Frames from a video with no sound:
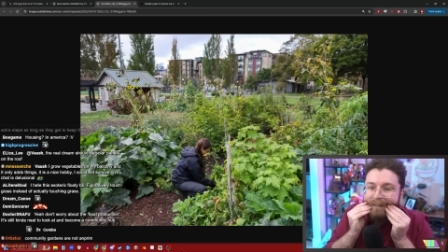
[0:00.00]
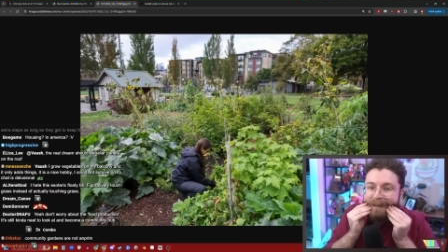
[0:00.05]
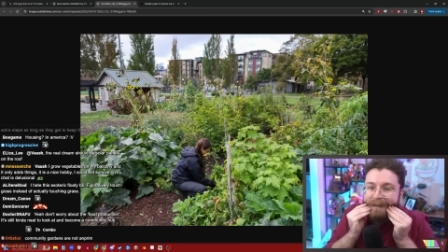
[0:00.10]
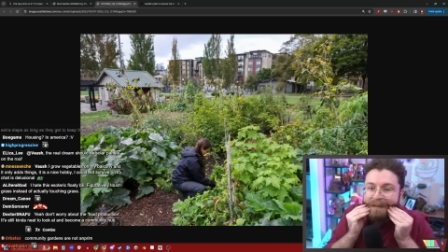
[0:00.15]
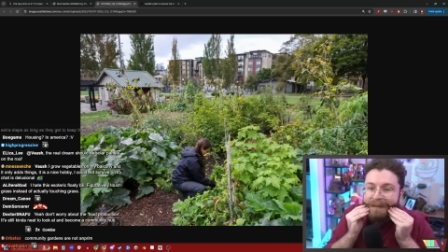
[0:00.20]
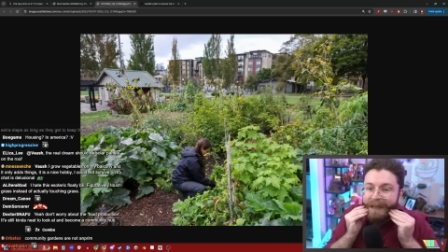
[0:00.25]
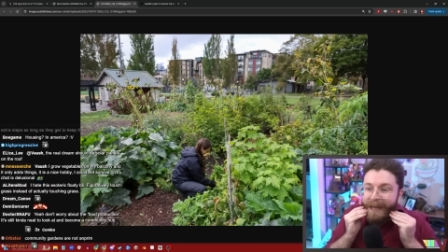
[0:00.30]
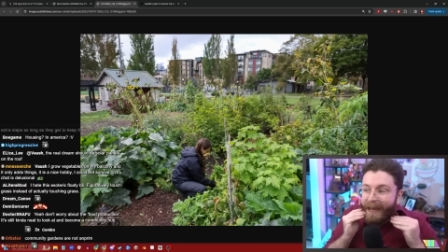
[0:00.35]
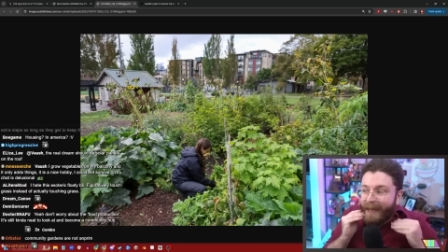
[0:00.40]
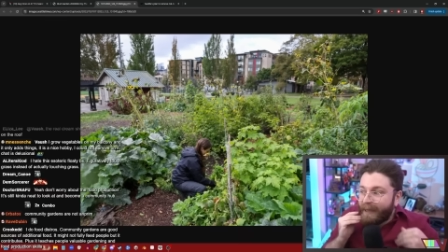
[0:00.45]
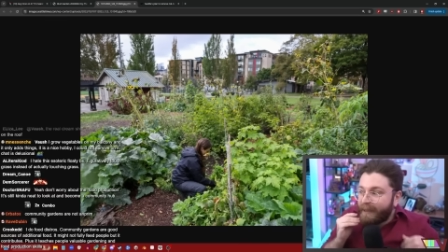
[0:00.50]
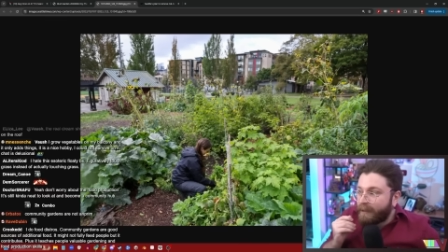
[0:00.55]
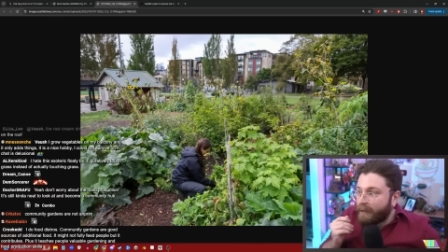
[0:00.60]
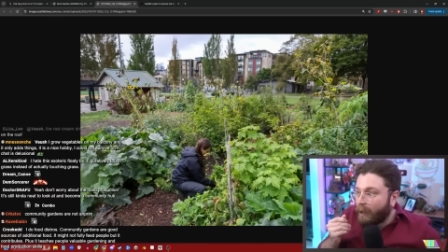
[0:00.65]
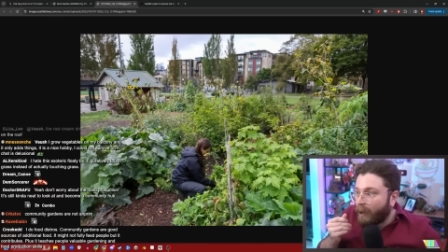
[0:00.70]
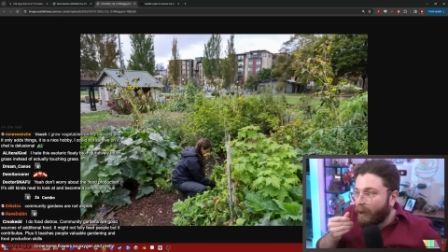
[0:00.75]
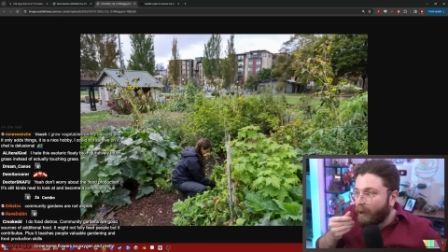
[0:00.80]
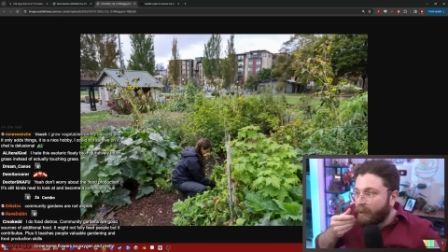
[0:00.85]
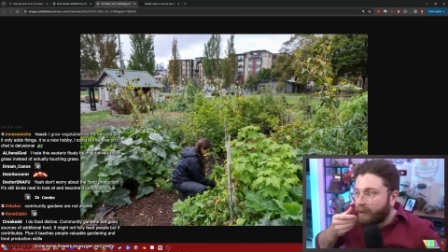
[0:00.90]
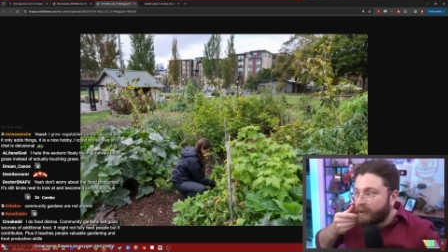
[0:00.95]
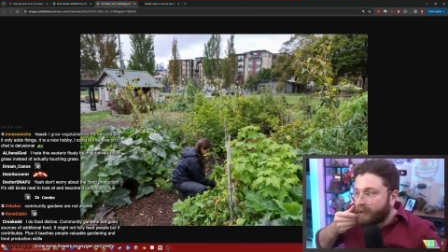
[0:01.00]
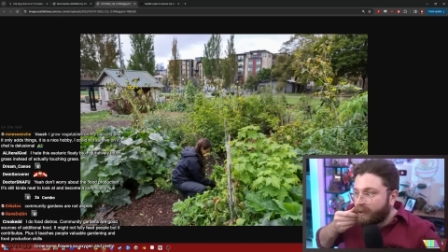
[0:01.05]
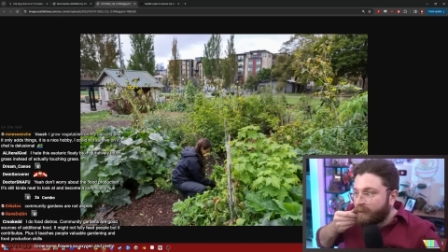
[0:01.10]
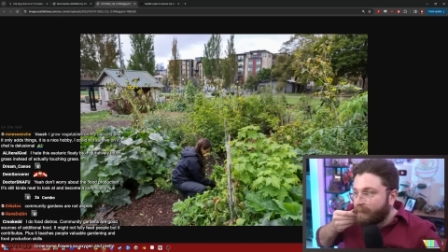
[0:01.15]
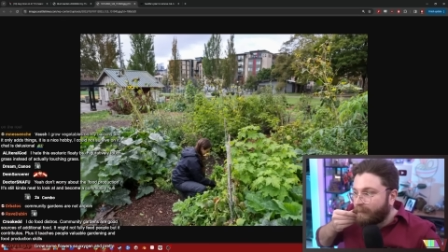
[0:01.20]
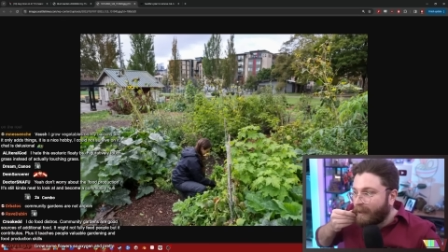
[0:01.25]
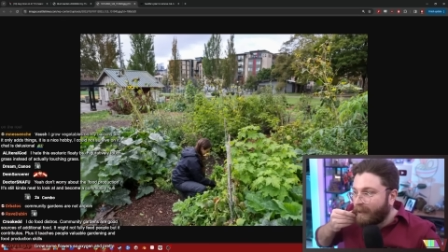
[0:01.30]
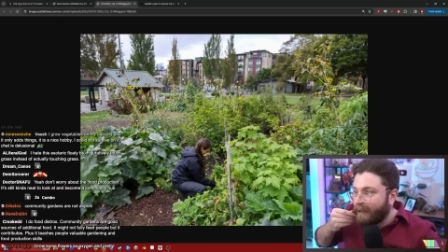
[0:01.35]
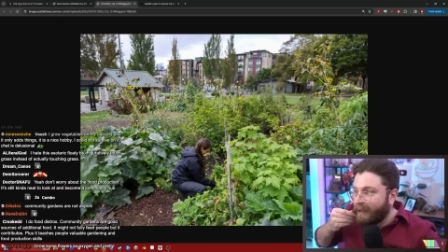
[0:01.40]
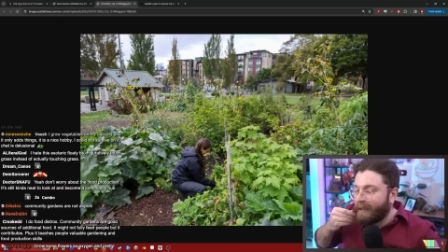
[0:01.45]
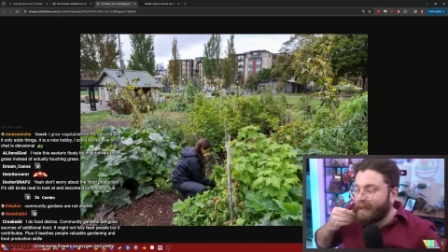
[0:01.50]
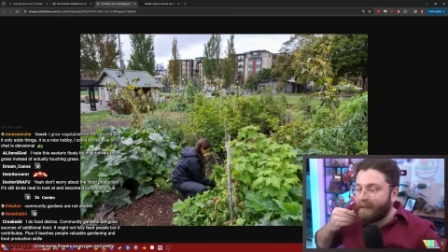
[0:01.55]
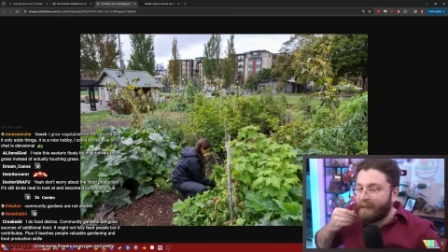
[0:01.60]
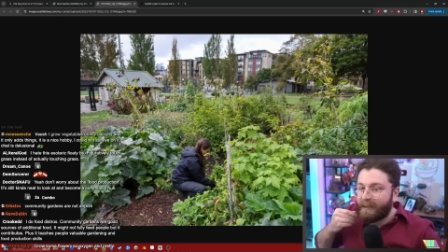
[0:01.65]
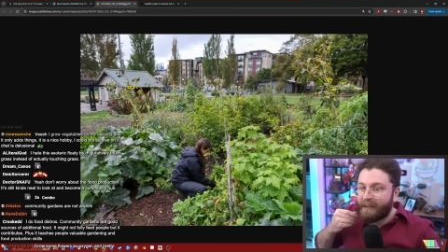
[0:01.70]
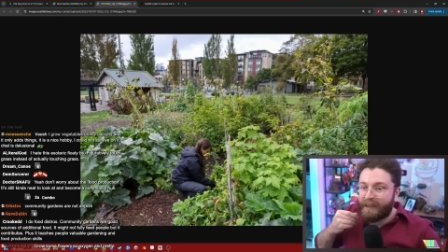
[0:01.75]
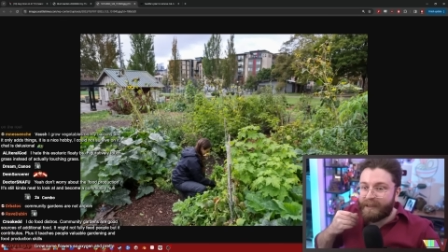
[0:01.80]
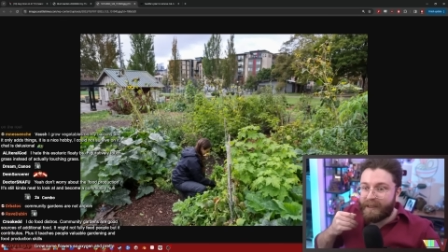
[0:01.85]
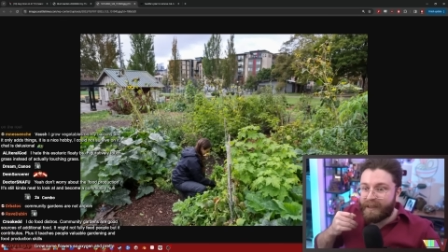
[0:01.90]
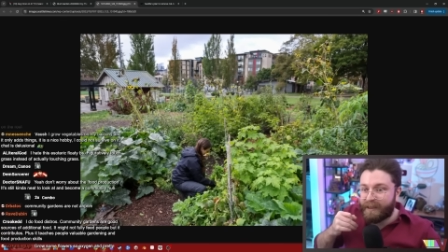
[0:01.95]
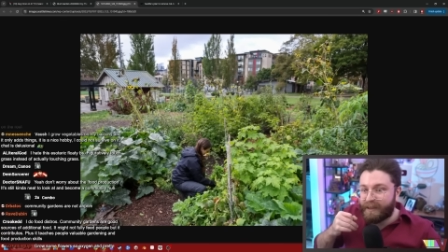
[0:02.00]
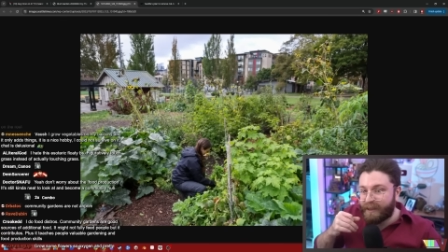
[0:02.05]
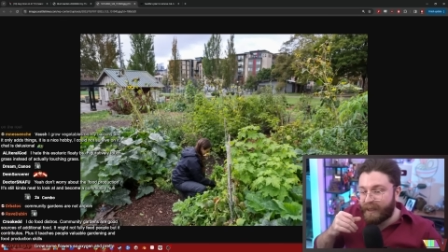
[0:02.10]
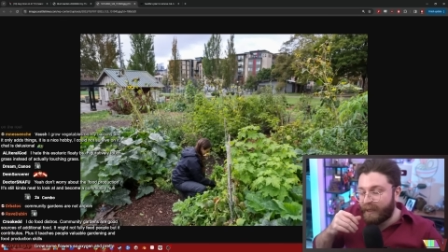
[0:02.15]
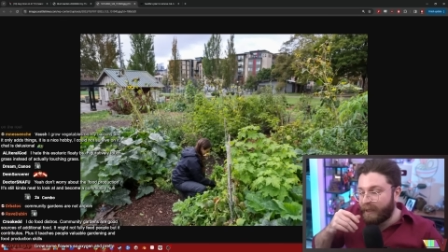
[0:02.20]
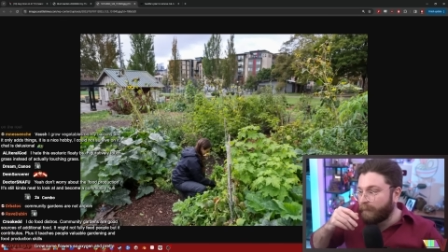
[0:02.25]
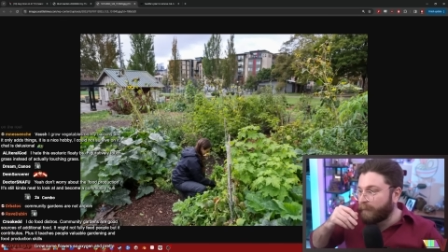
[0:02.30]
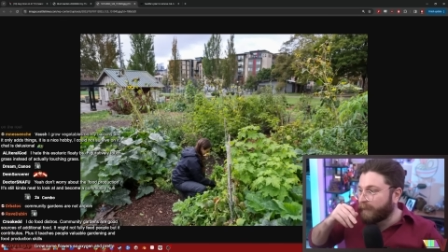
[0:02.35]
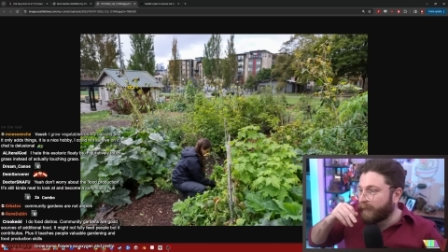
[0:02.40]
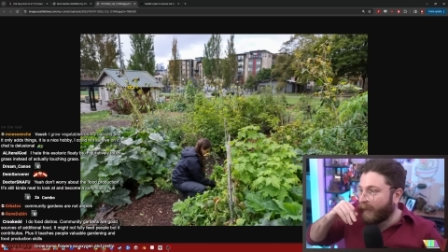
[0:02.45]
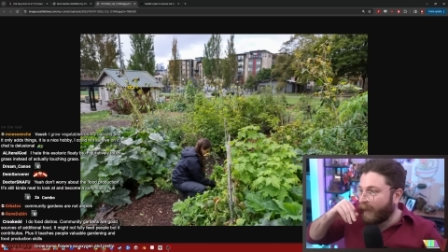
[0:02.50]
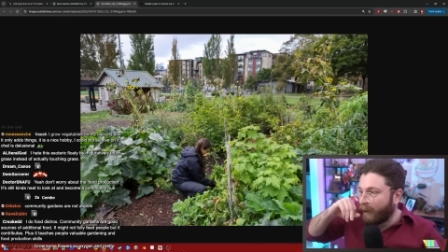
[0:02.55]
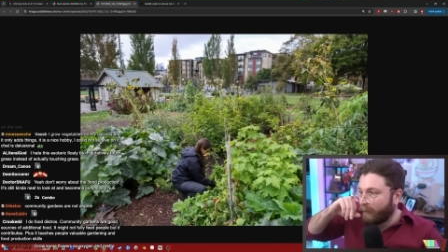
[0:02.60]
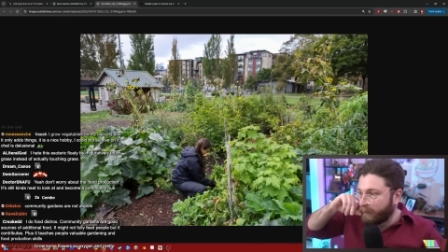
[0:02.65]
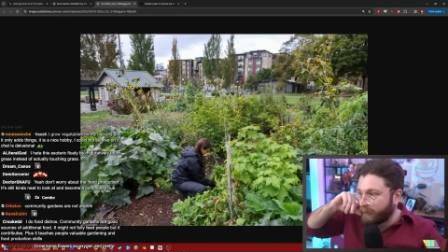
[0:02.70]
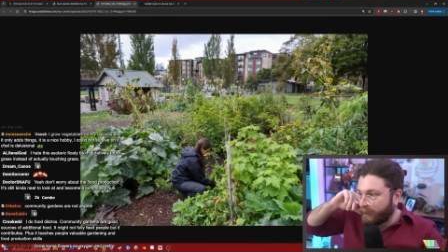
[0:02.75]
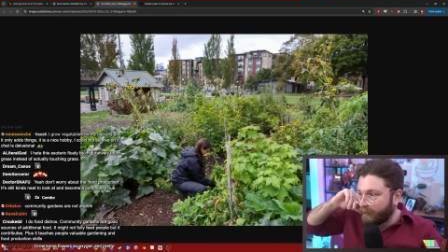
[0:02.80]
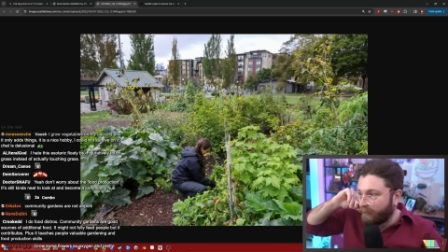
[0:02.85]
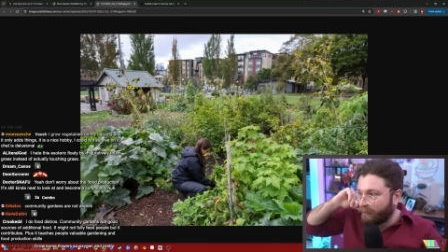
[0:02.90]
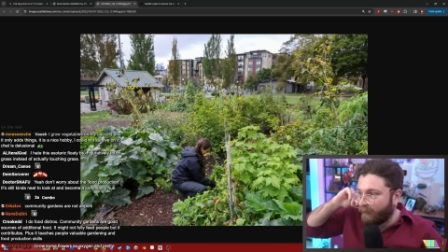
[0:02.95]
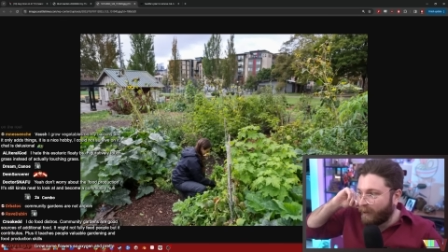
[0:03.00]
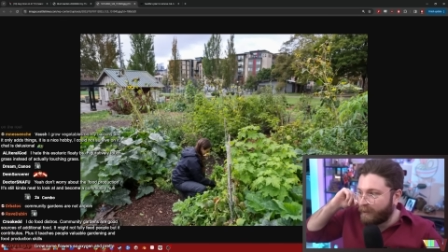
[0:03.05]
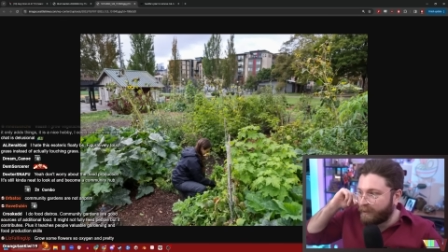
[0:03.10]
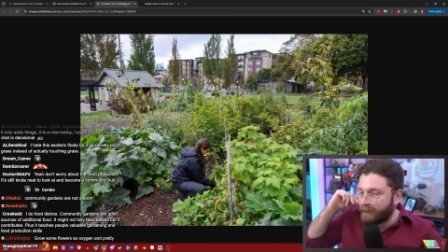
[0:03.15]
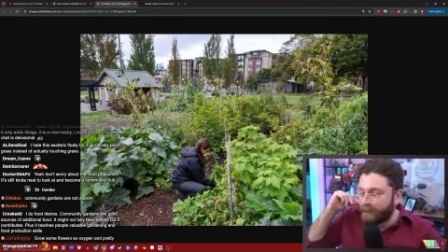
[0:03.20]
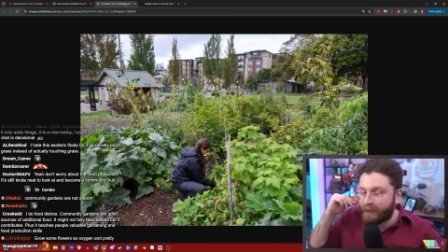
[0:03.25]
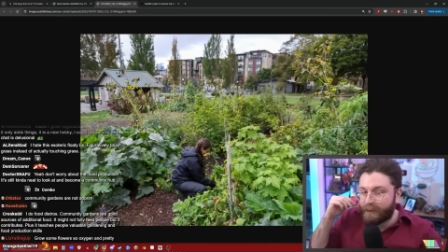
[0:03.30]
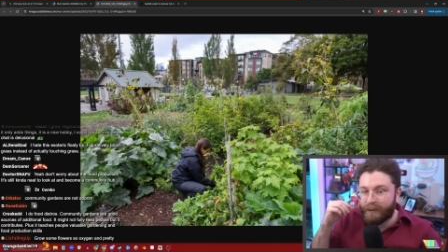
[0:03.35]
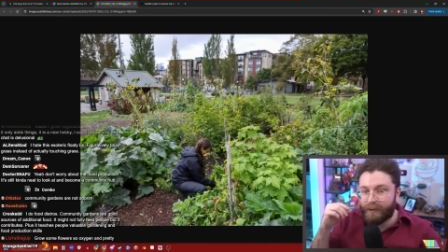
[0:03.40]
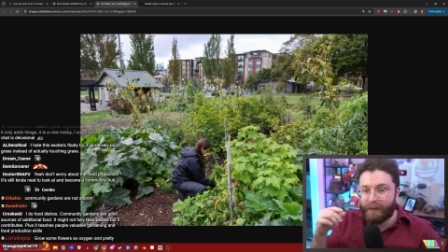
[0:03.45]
Land costs money. This is a city with a housing crisis,